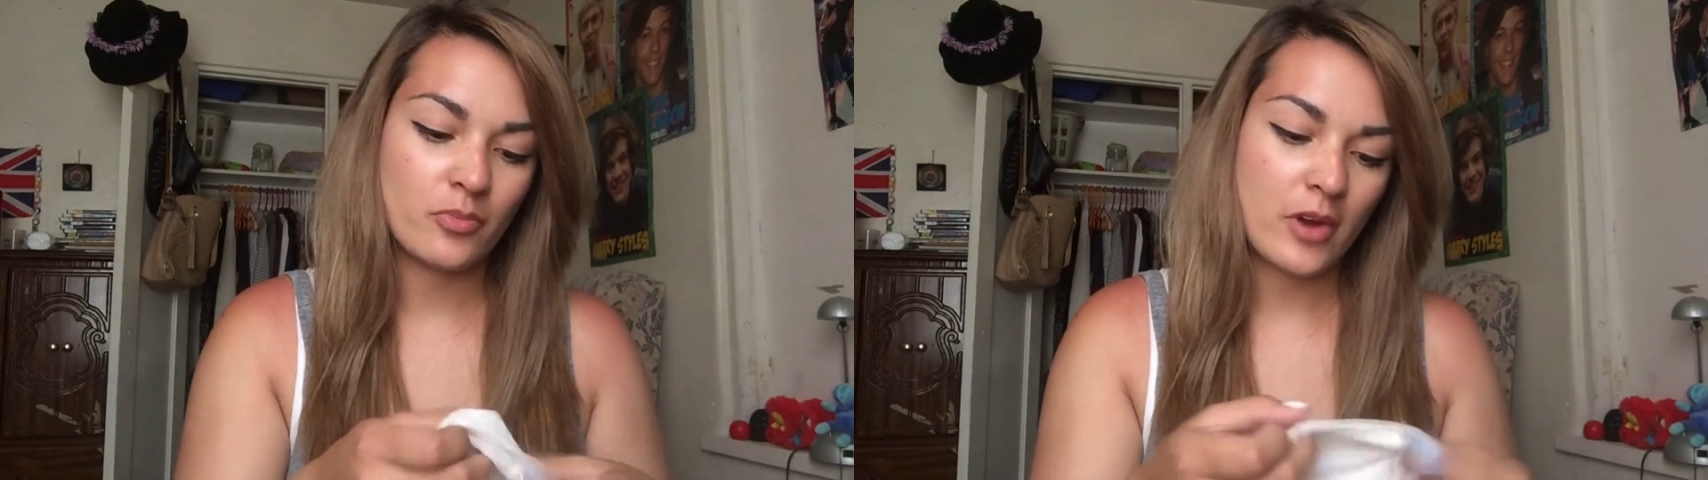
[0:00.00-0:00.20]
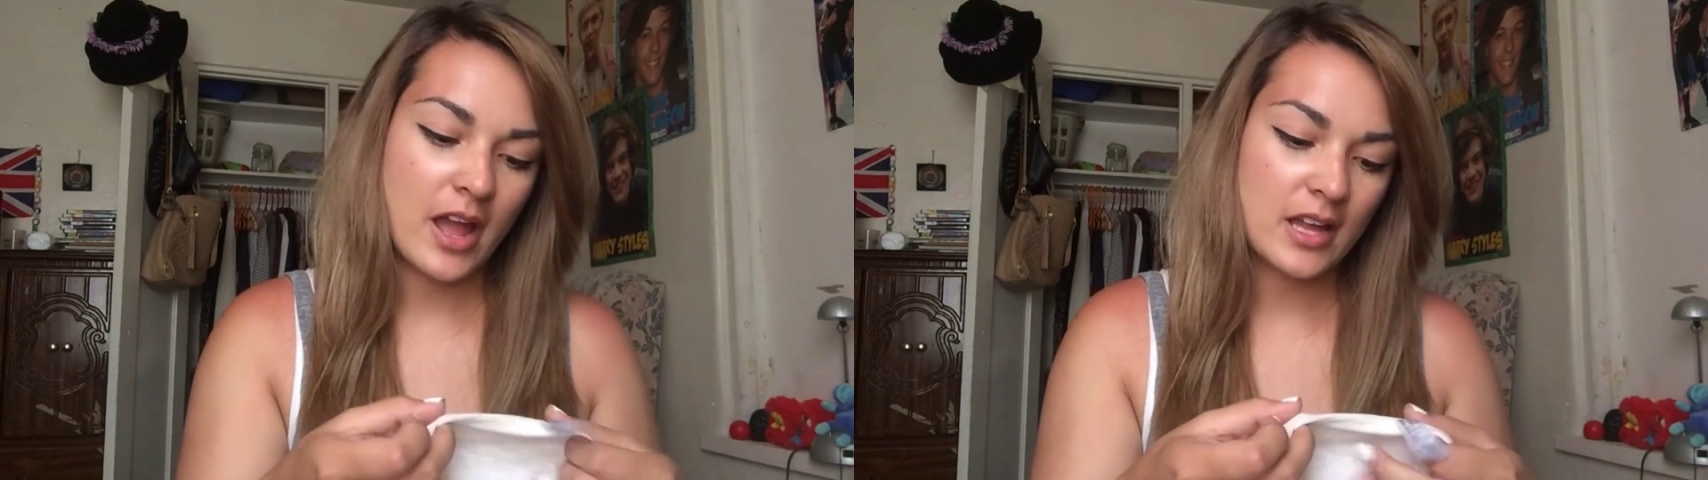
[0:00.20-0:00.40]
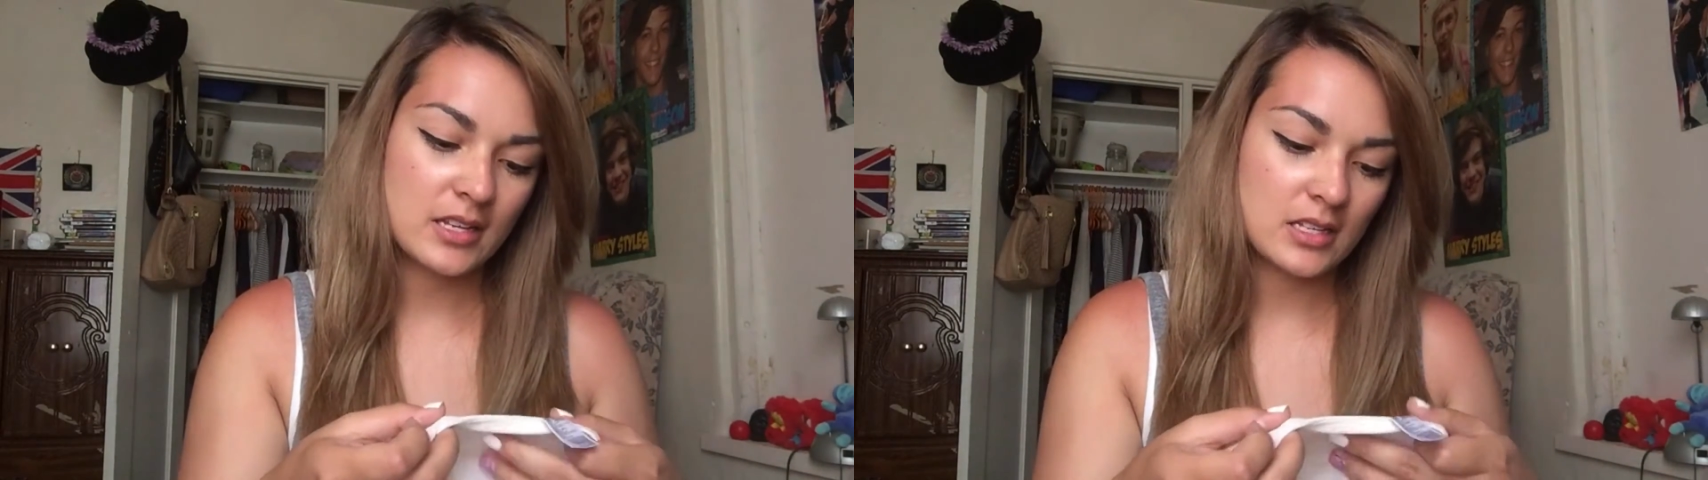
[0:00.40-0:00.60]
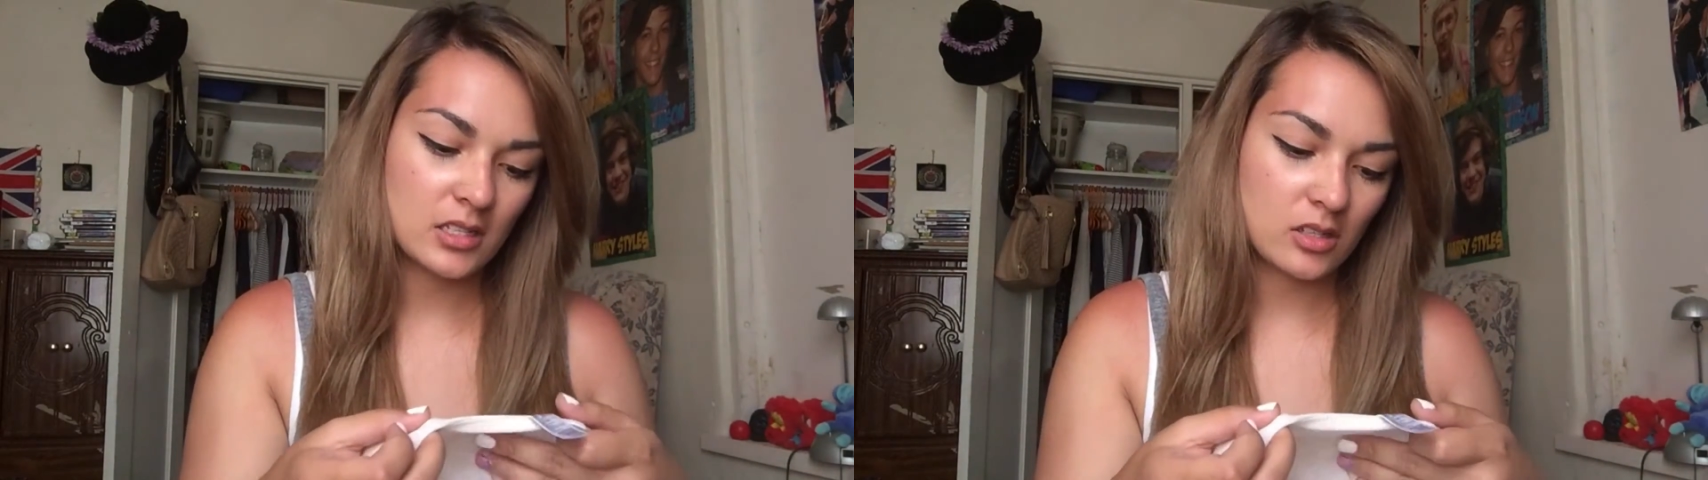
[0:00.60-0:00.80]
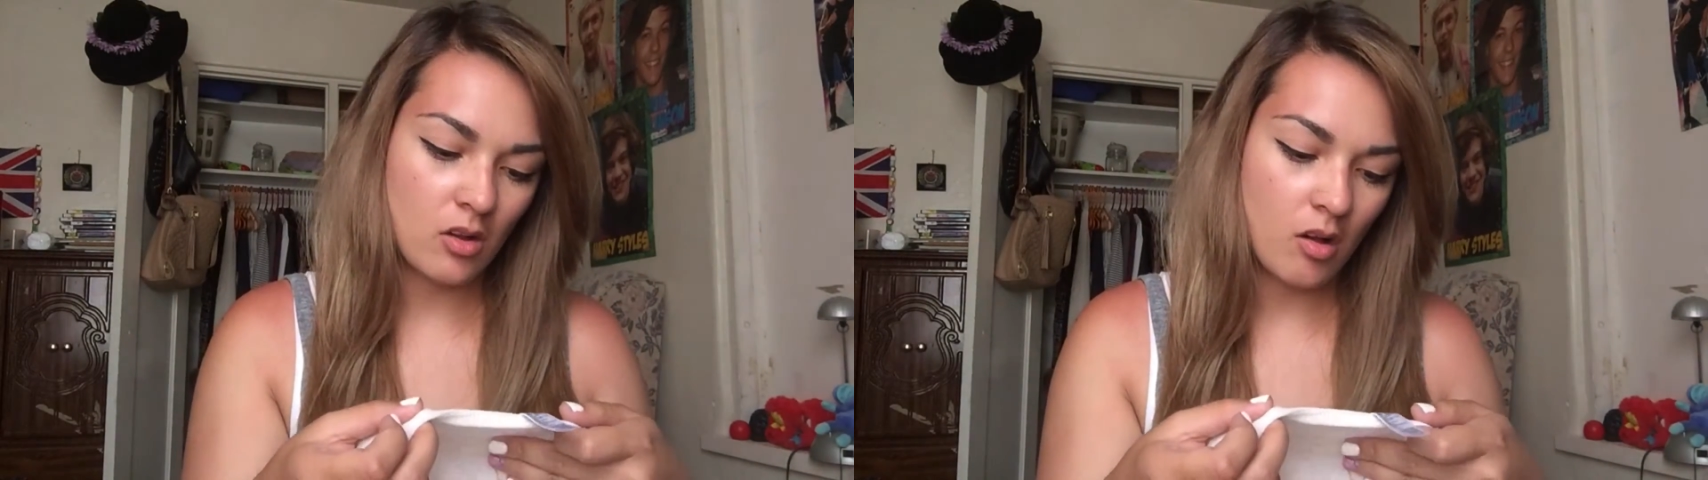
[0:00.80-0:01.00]
brand
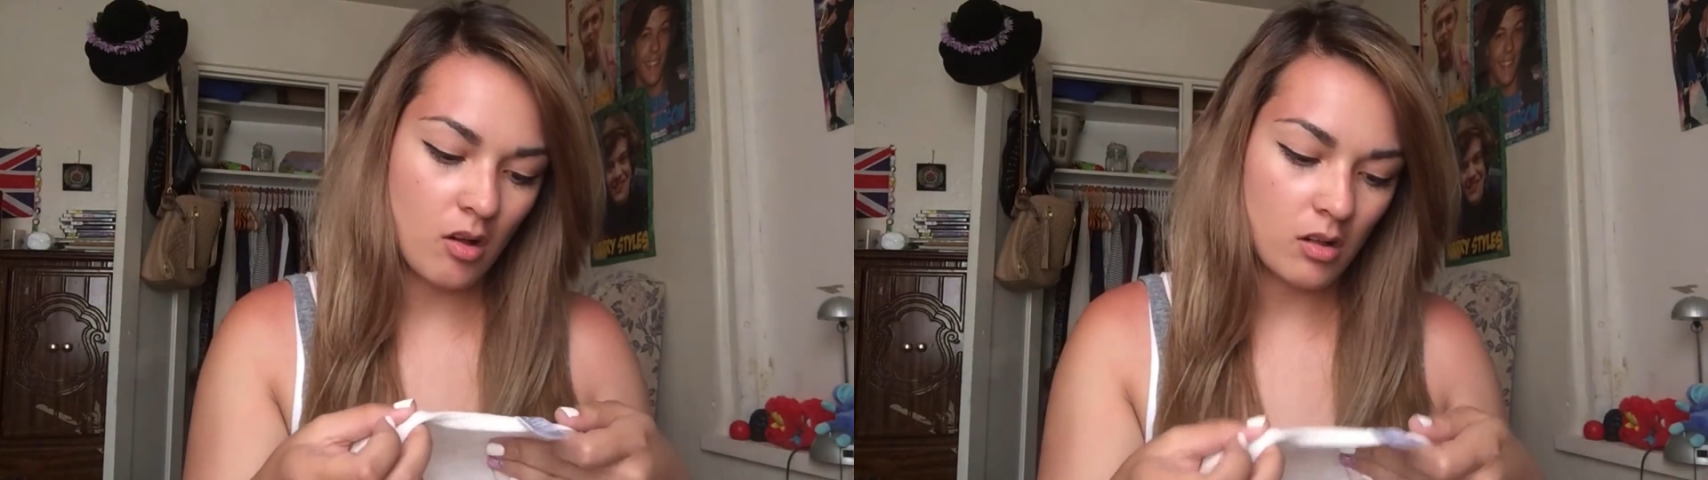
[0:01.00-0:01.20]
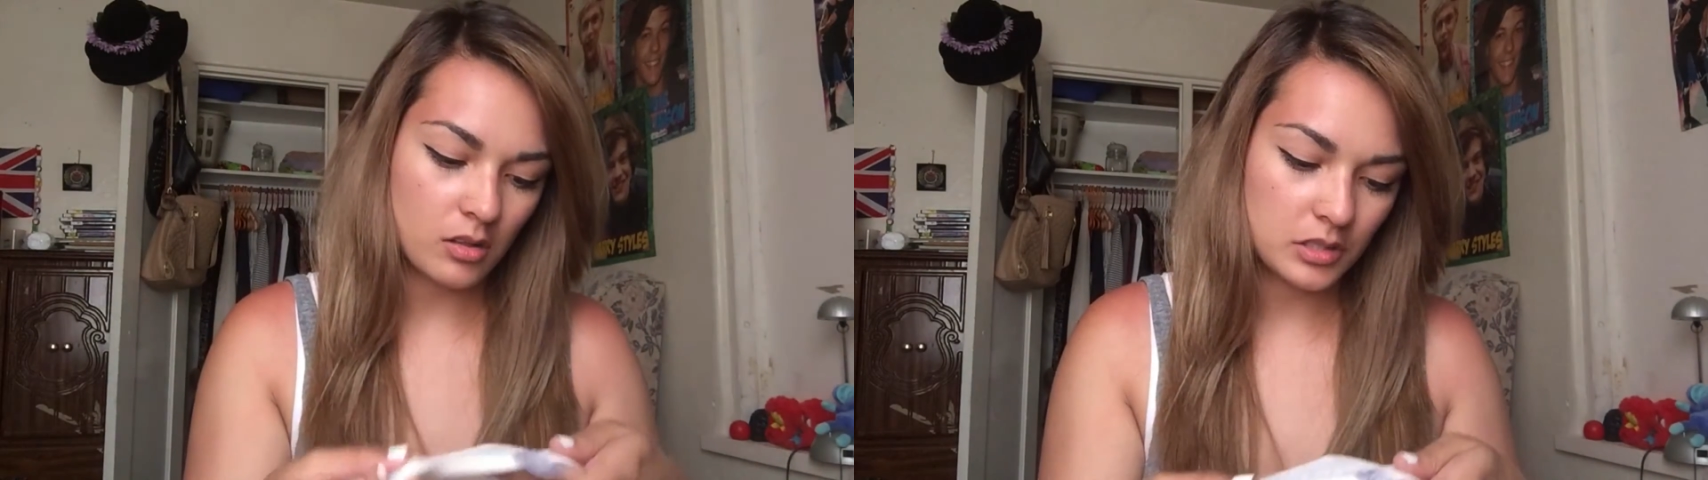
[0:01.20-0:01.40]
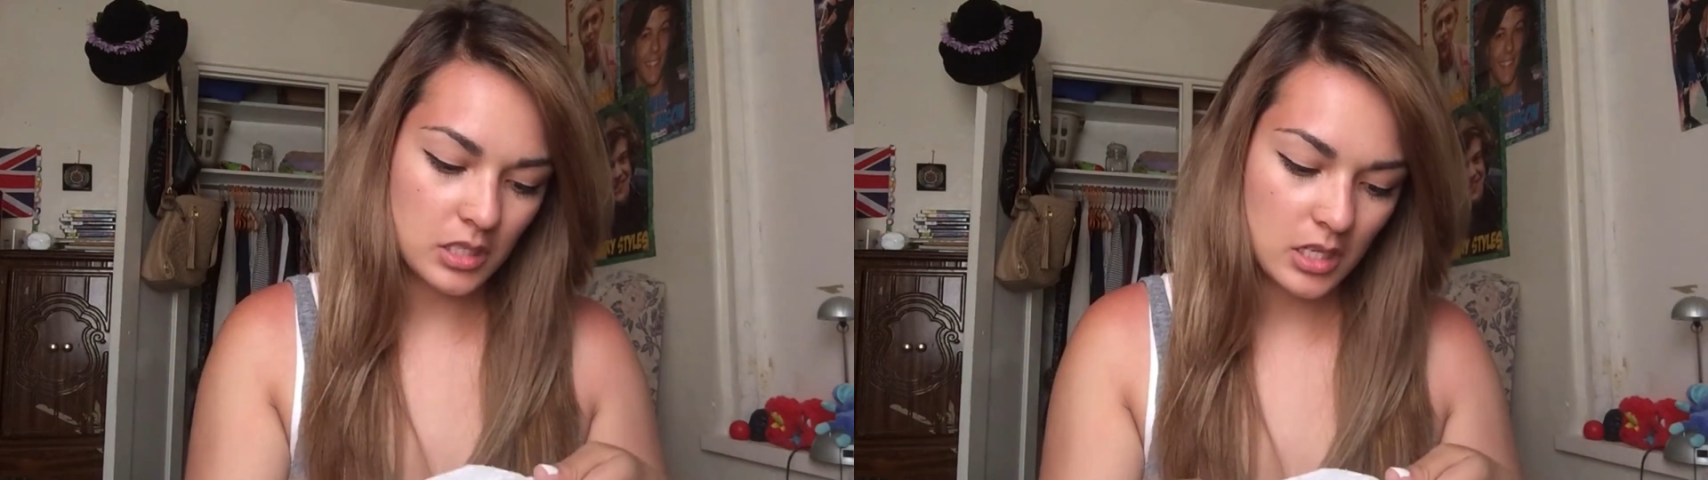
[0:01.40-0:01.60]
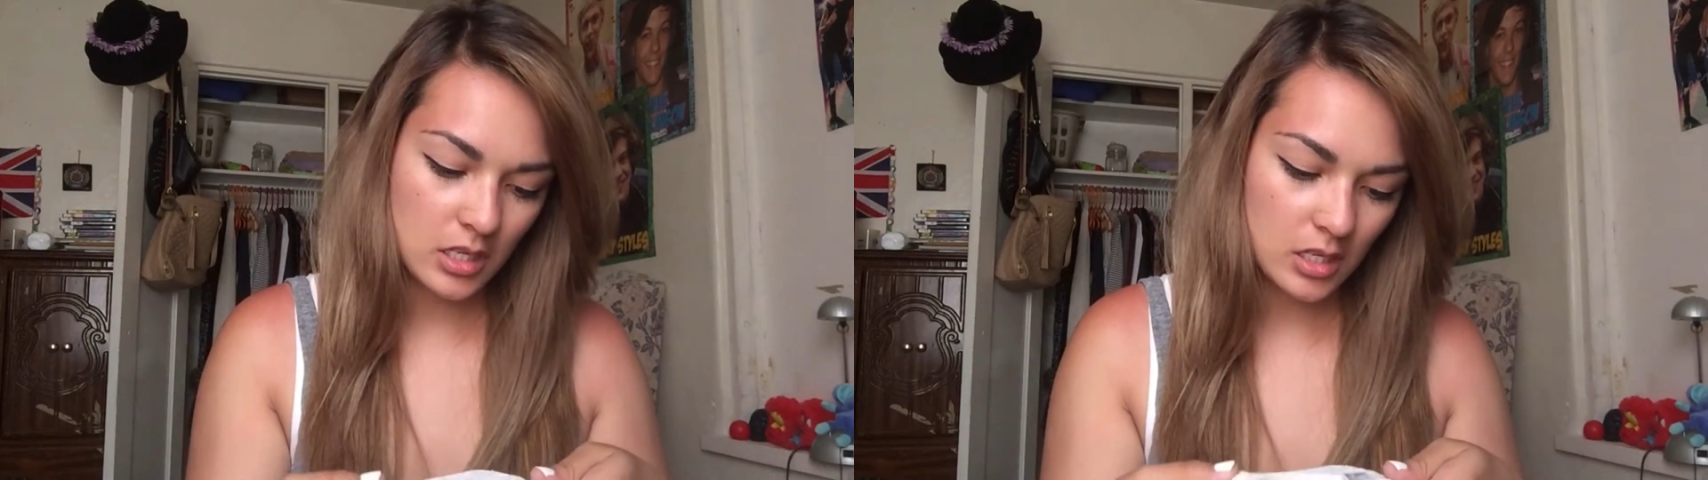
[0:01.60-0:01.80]
is called